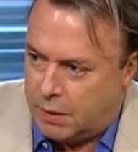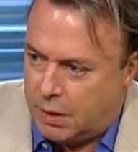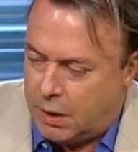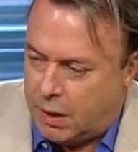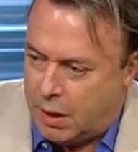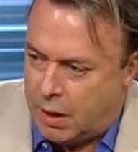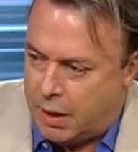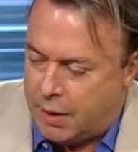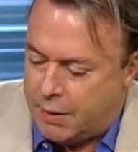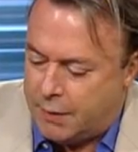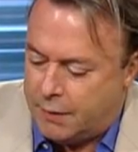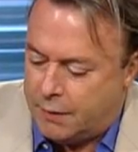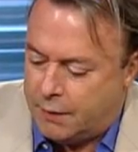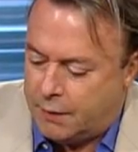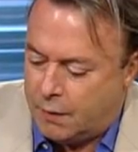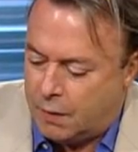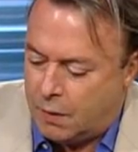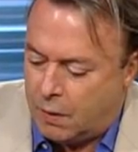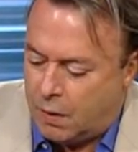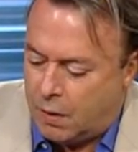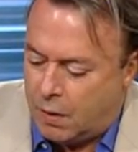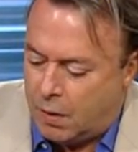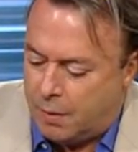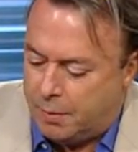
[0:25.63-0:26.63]
and
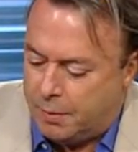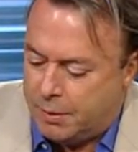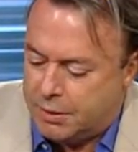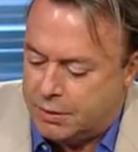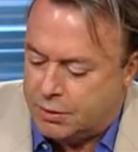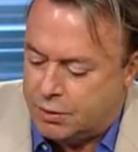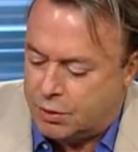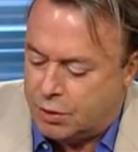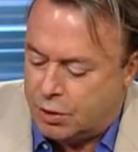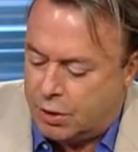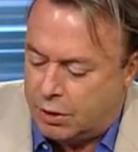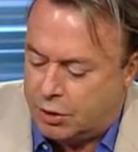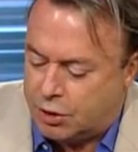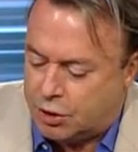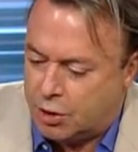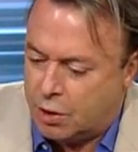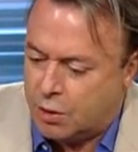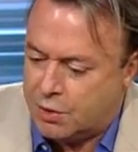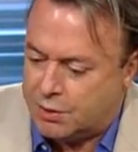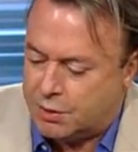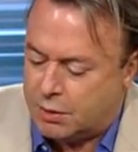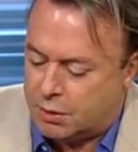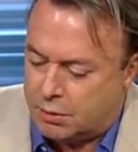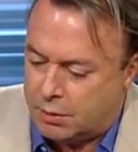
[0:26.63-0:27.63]
um, it, sh it
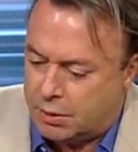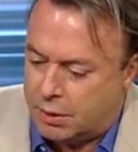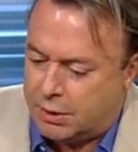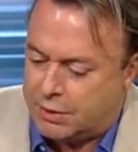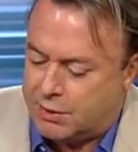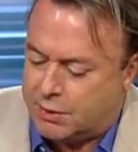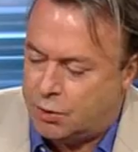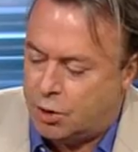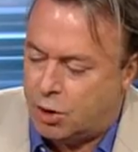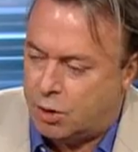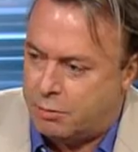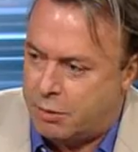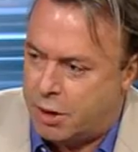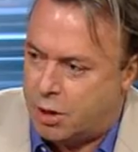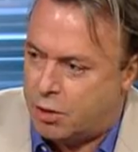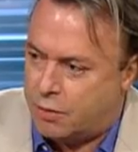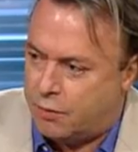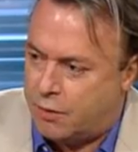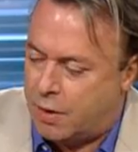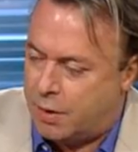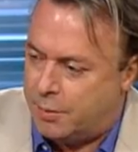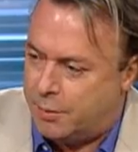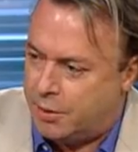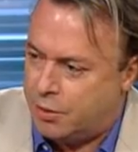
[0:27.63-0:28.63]
shows that it's not a matter
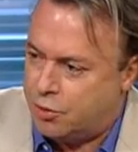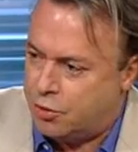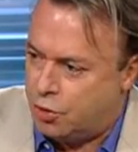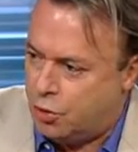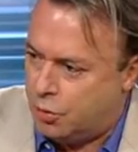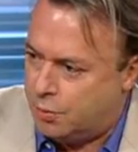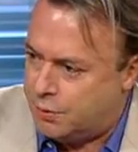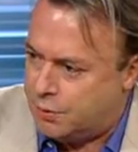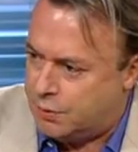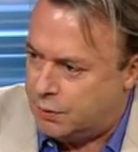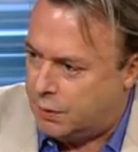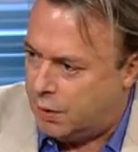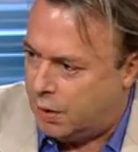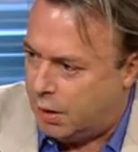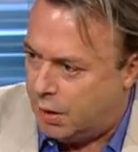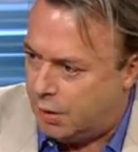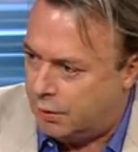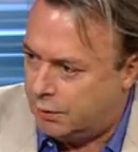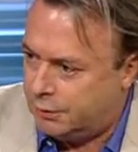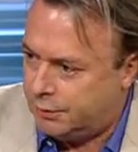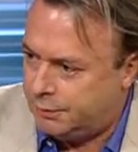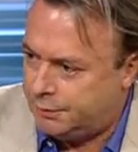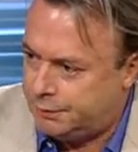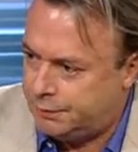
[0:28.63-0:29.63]
of how many troops you
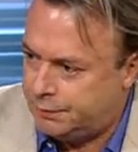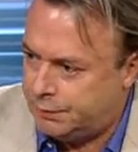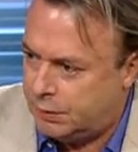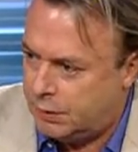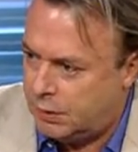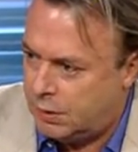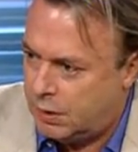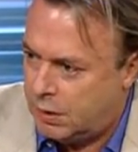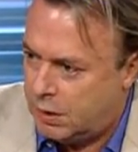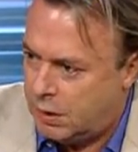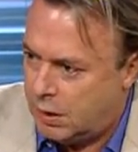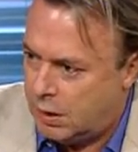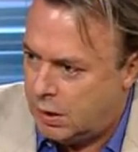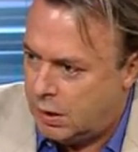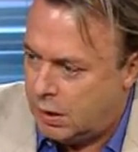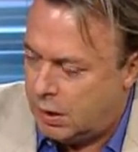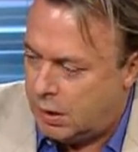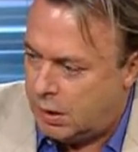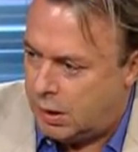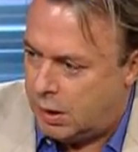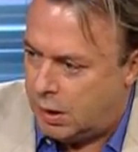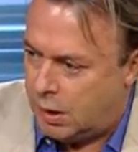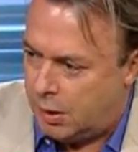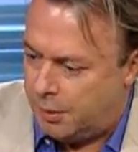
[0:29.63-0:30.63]
have
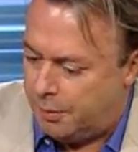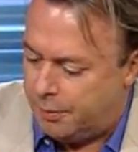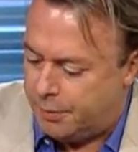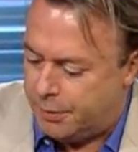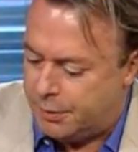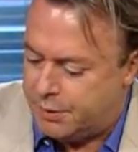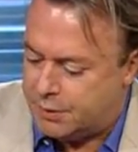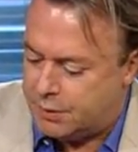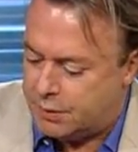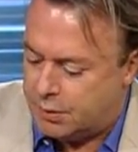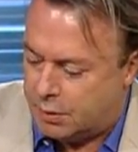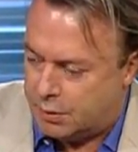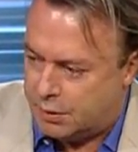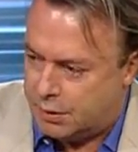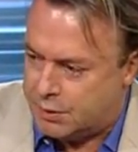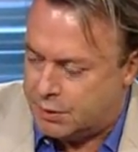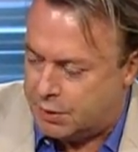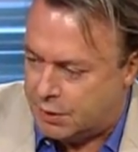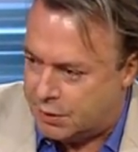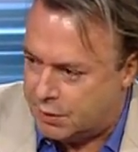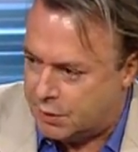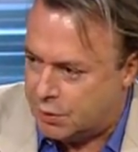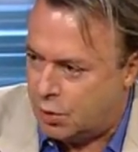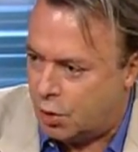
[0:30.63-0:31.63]
um, that these
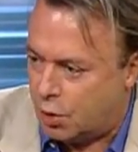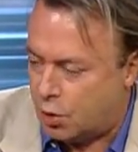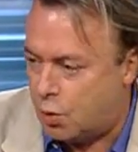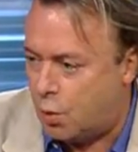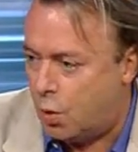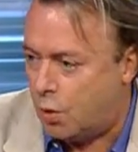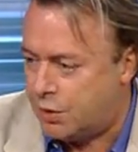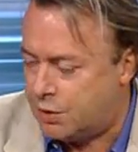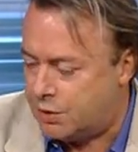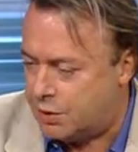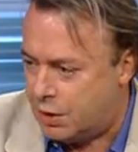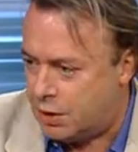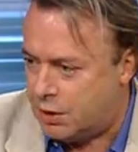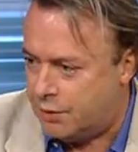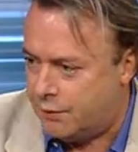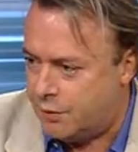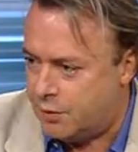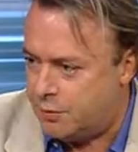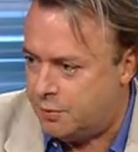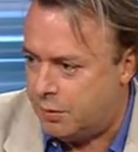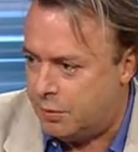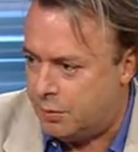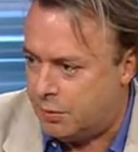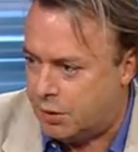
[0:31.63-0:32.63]
things are not quantitative,
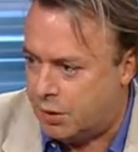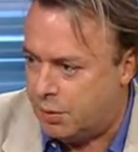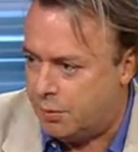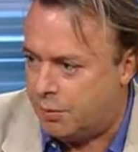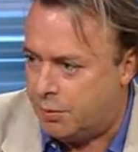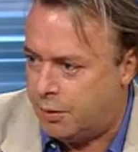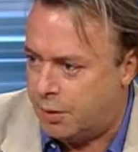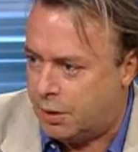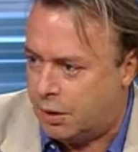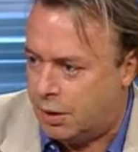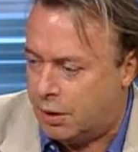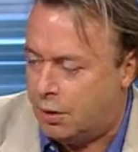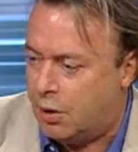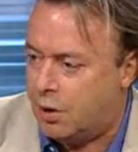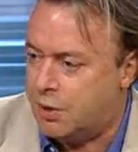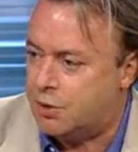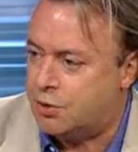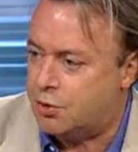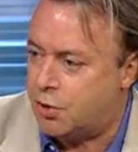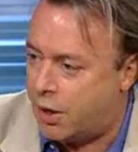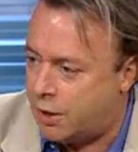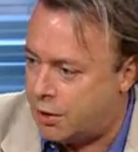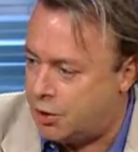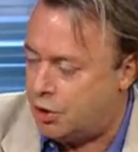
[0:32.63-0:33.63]
as people keep thinking. Our
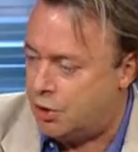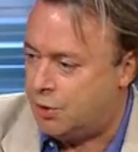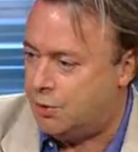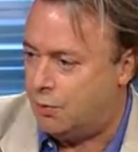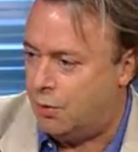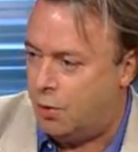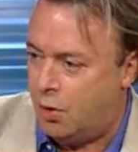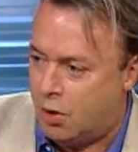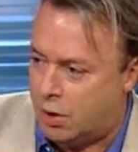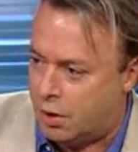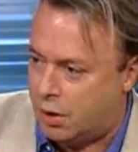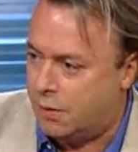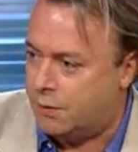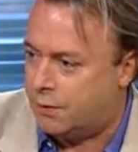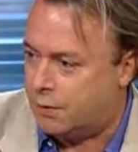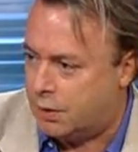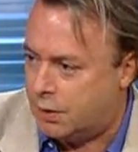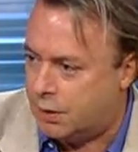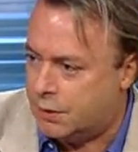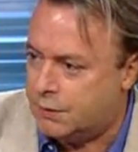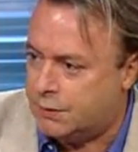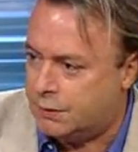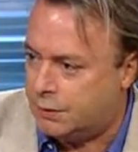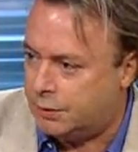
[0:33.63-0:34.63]
strategy's wrong in
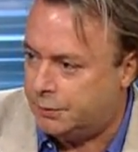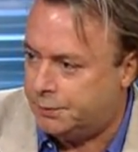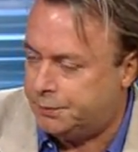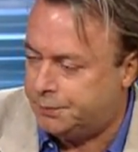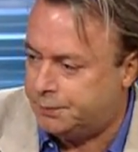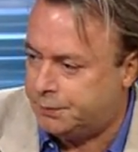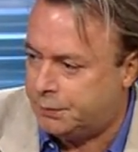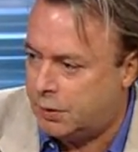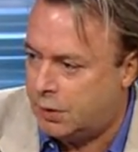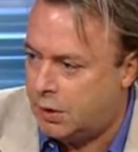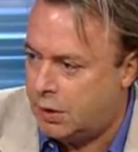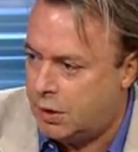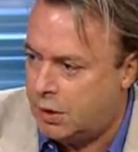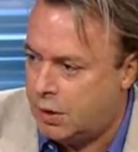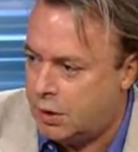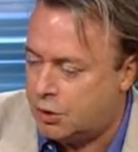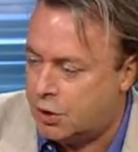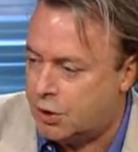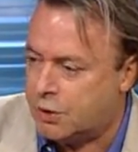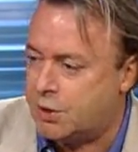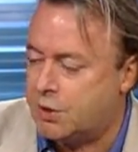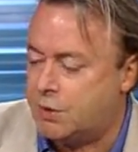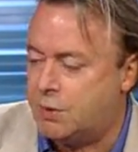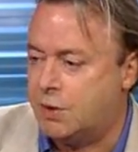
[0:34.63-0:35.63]
Afghanistan.
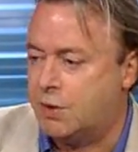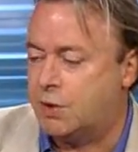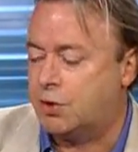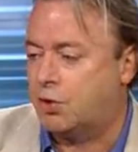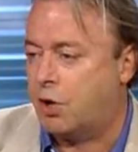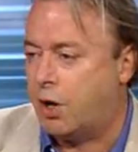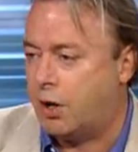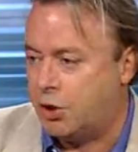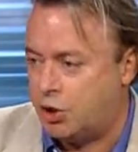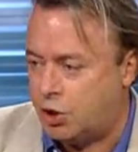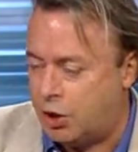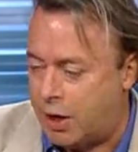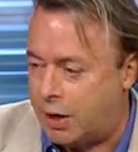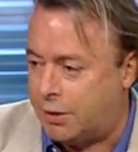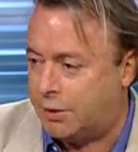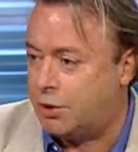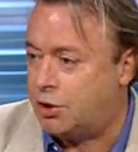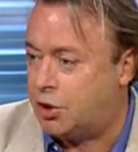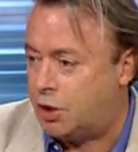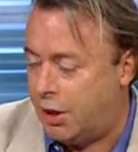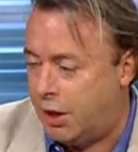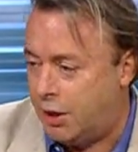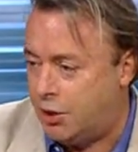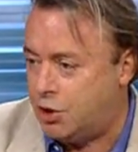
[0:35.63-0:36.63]
What Just then? as the strategy had
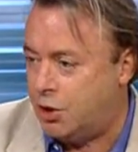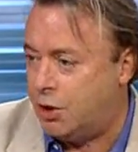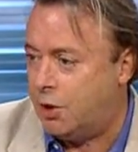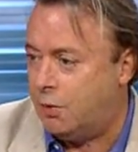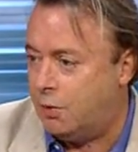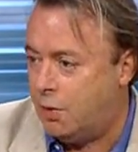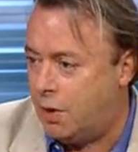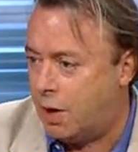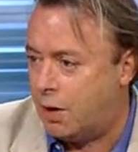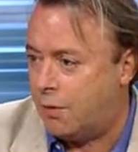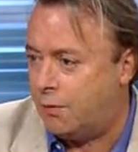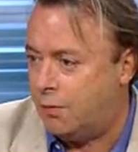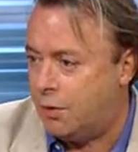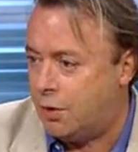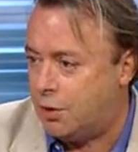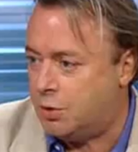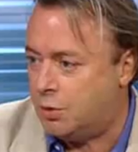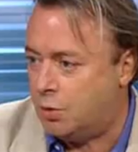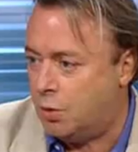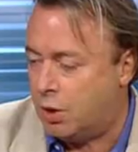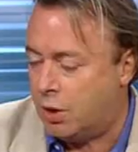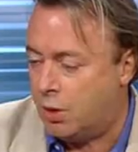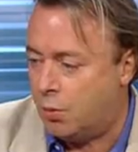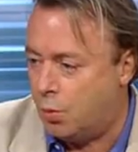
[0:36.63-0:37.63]
to change in Iraq for it
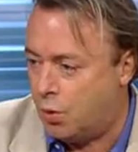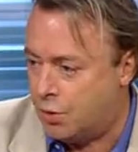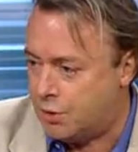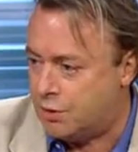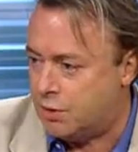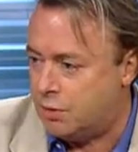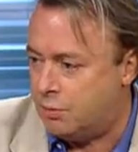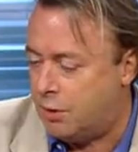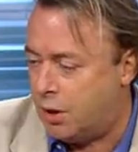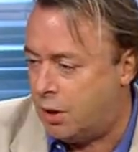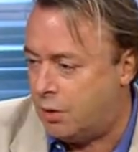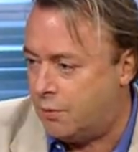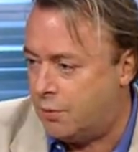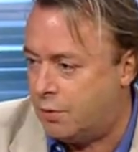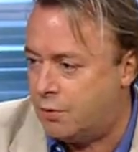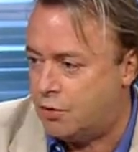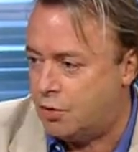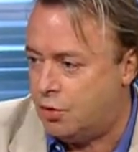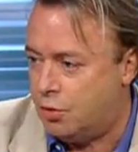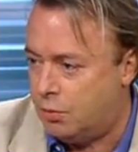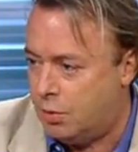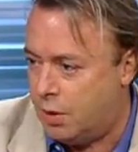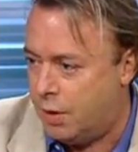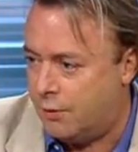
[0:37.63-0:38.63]
to work, it wasn't a matter of the
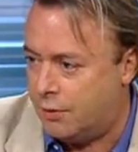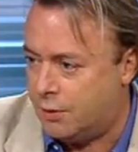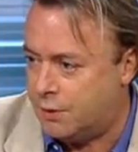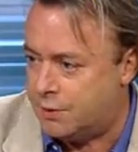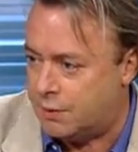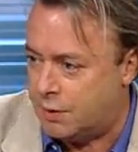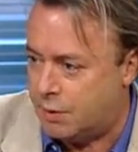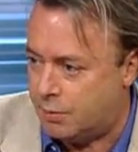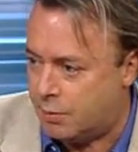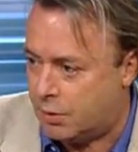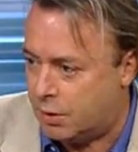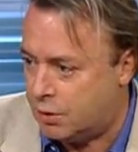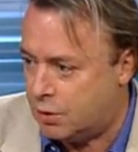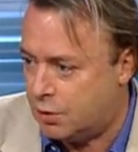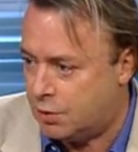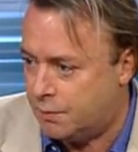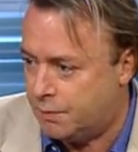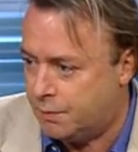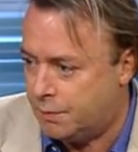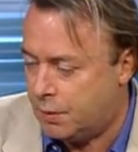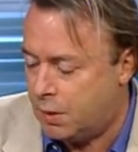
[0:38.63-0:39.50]
troop level so much.